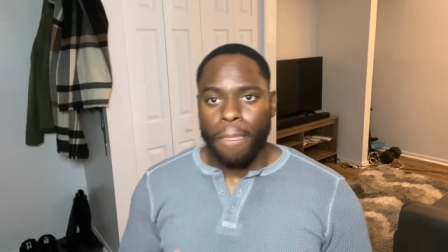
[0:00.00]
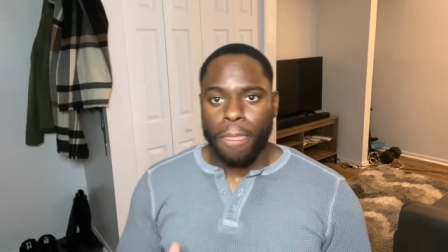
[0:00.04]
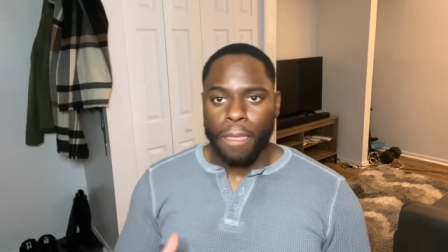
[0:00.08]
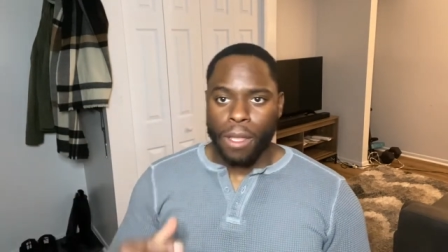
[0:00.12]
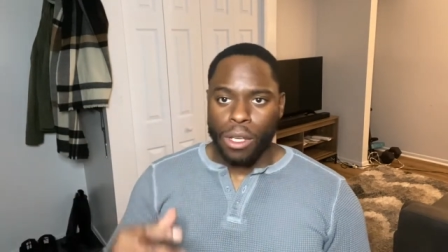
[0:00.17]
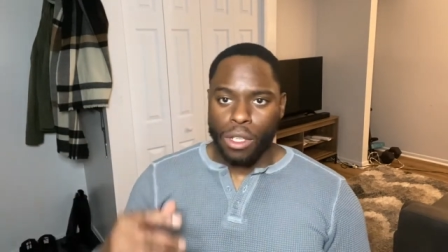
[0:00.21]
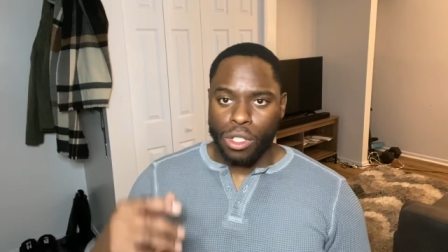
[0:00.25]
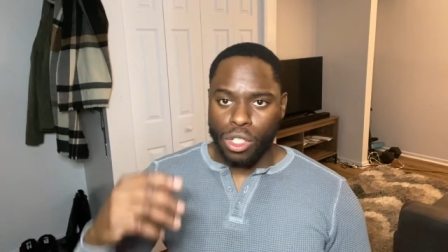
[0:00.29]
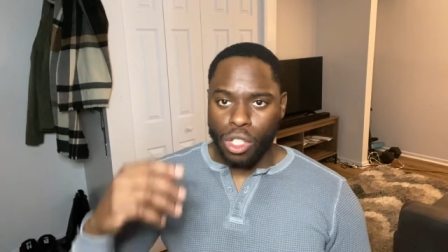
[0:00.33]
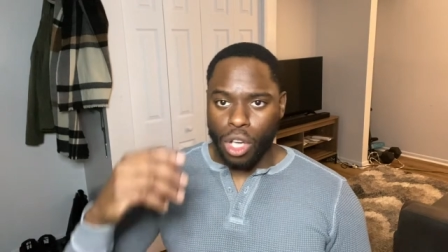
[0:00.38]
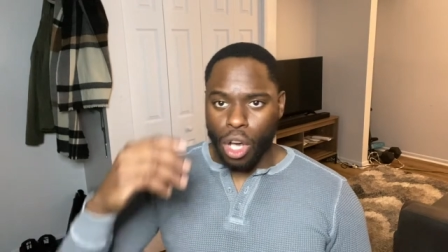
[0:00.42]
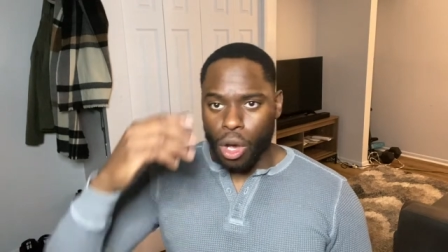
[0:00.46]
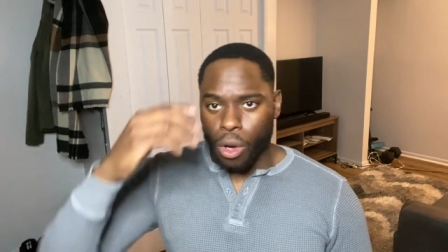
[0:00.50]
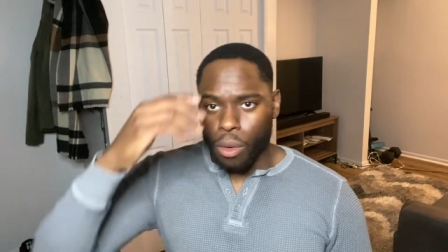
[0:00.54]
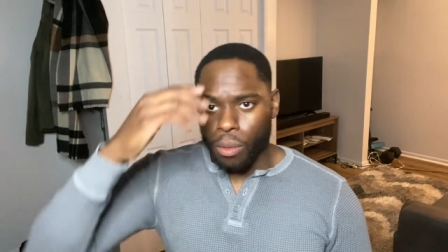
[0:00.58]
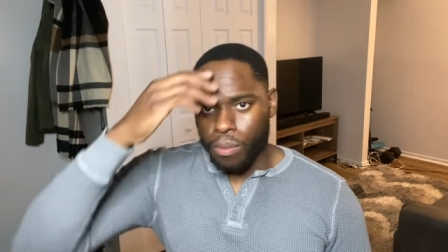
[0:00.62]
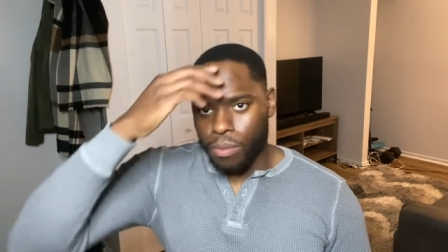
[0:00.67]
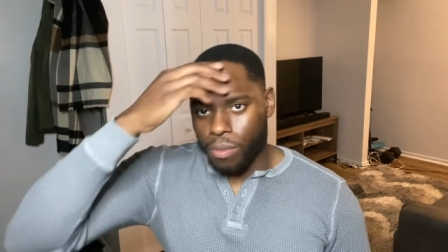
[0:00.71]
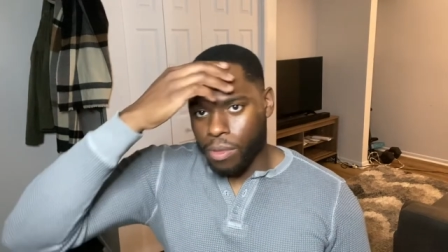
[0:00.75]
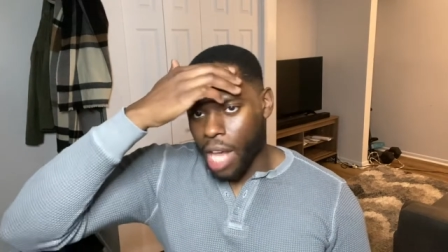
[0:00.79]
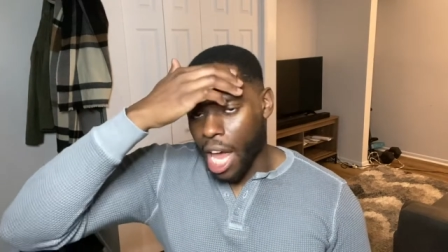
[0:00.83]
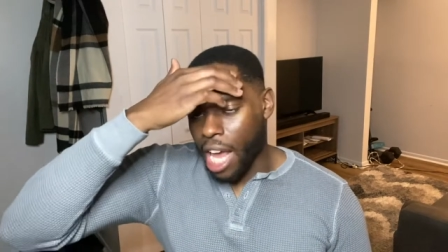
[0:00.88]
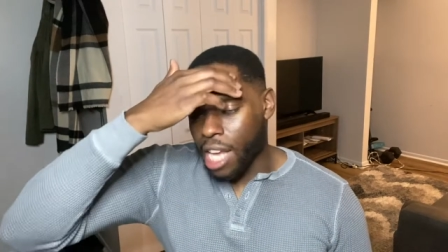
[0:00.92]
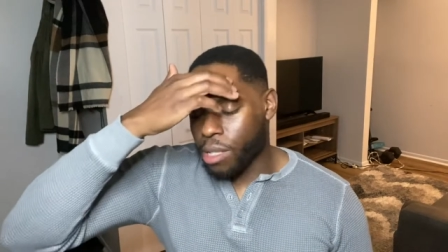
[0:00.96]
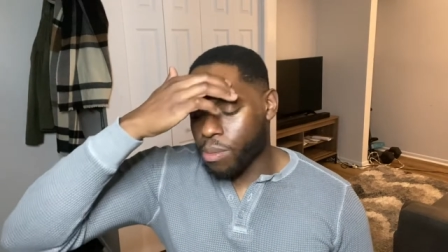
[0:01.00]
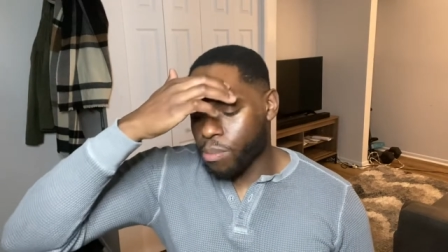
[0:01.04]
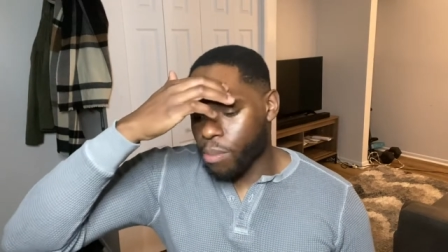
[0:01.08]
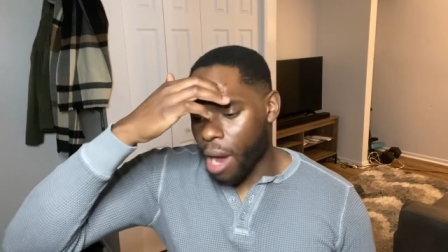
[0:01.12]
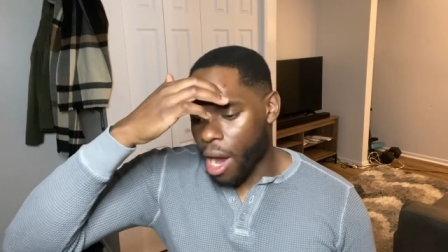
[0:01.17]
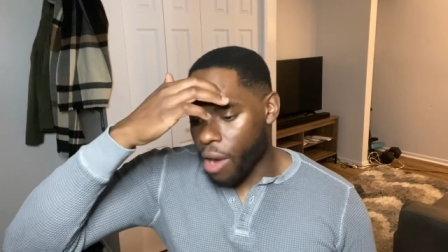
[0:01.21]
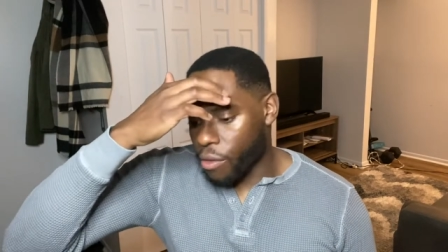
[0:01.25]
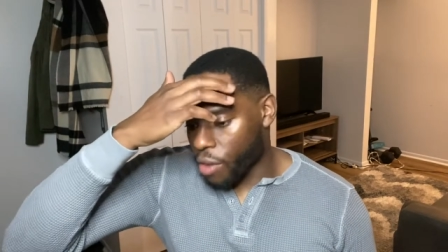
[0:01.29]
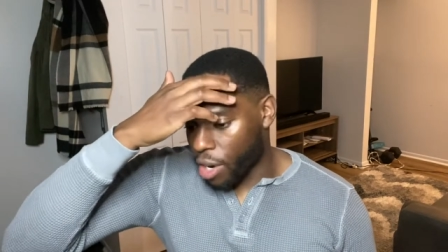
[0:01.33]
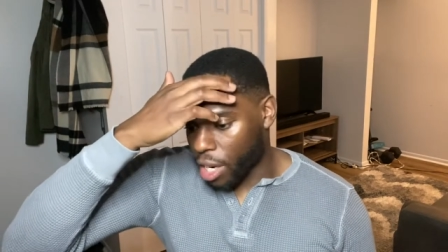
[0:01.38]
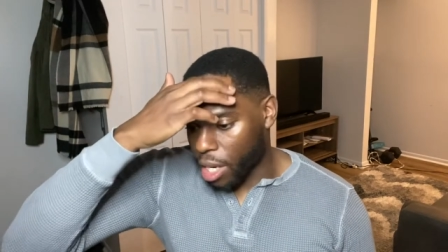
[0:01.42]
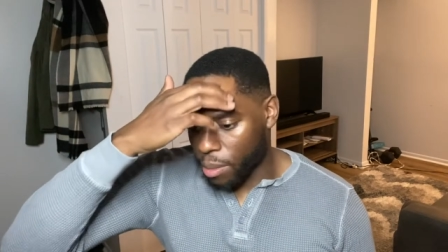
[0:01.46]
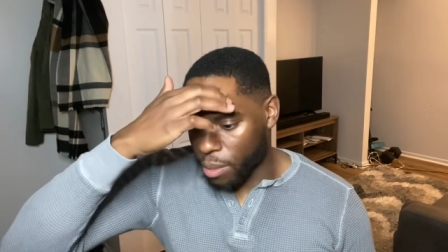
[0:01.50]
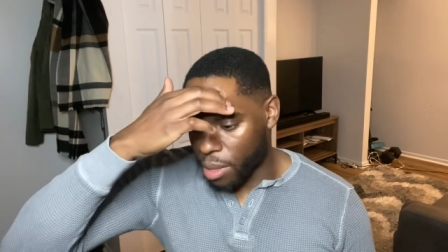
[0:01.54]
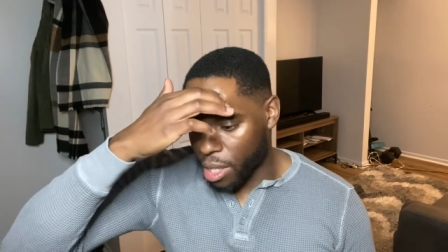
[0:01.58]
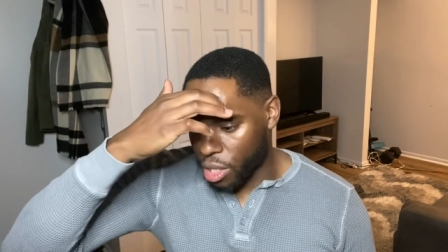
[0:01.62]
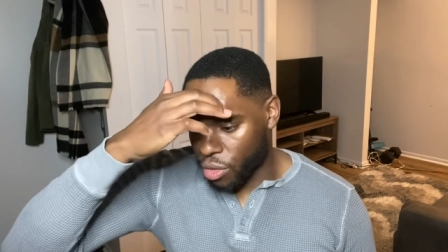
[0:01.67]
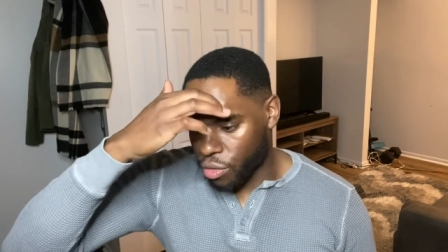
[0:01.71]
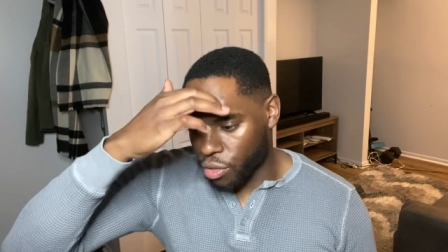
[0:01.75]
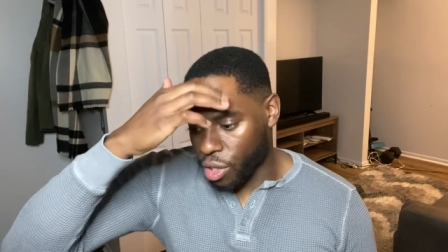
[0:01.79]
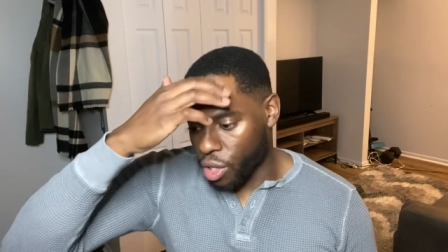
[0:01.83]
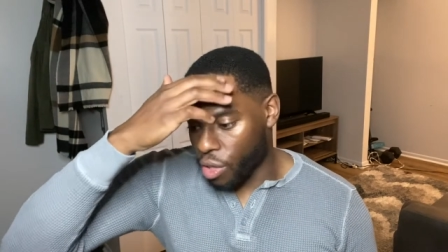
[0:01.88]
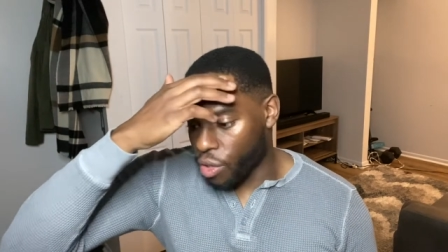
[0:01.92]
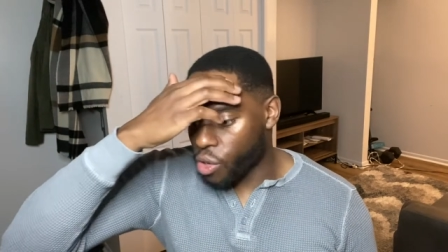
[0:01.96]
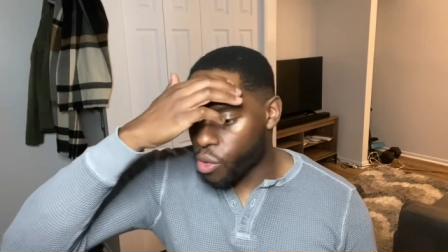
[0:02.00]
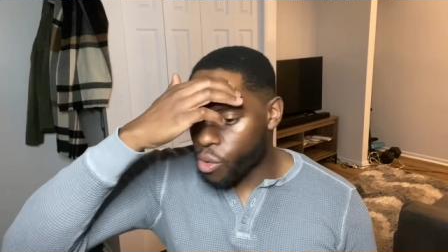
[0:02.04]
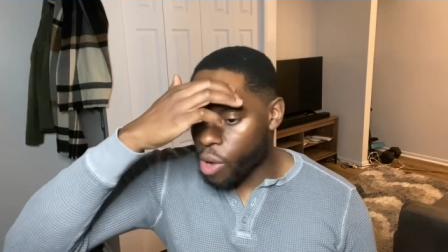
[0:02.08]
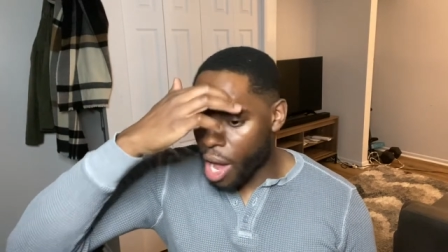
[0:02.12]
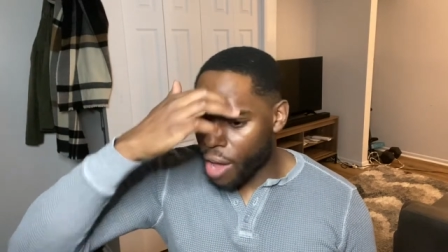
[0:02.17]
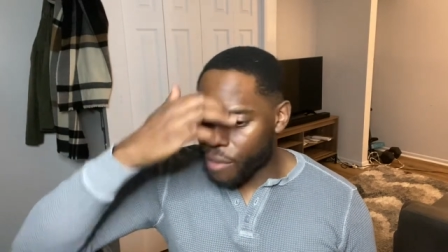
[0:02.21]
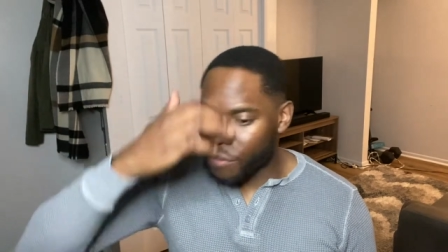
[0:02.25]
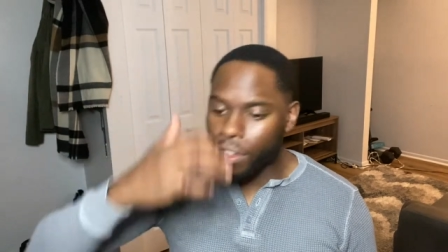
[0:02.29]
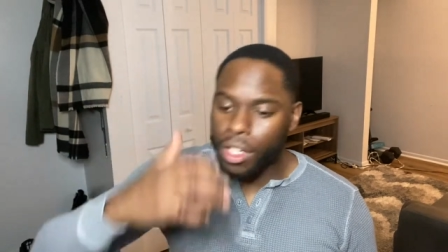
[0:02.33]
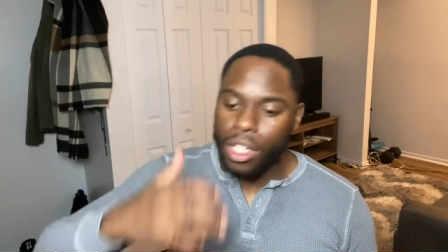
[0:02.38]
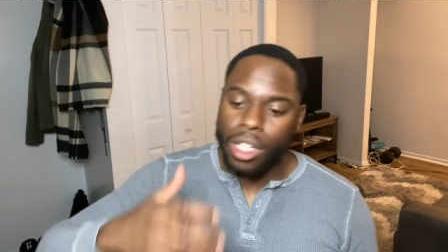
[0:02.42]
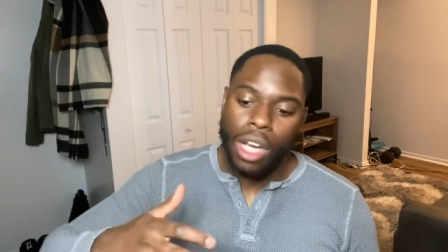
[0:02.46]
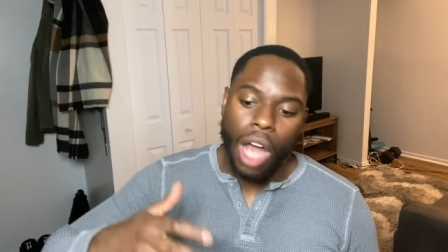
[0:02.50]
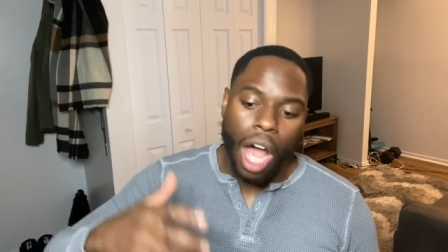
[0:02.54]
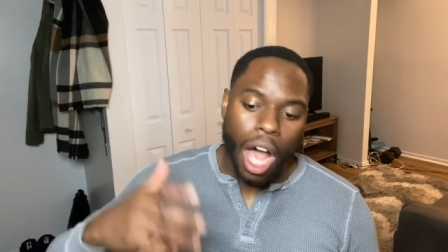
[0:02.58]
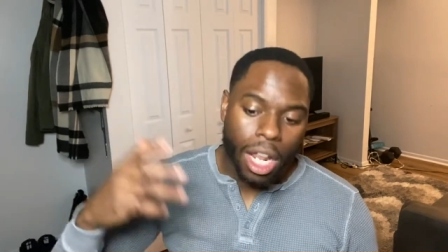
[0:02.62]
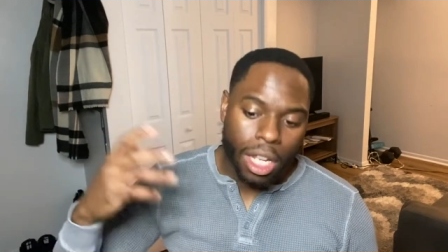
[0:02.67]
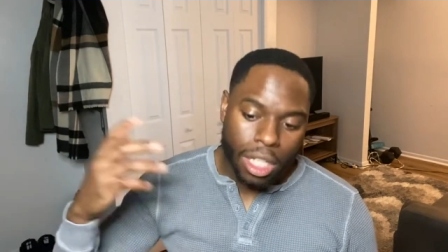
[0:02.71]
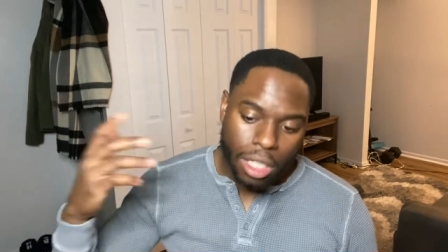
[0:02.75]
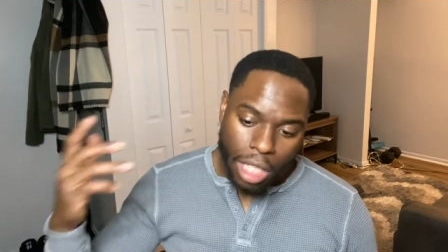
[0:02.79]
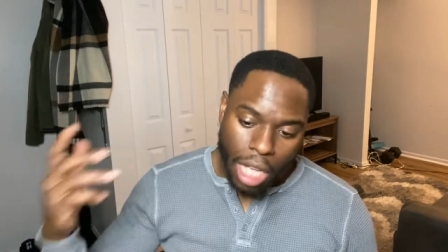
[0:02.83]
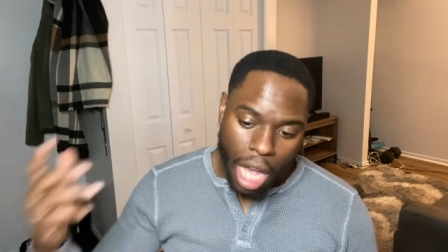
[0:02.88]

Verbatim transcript: So that's my recommendation for you. You don't got $50.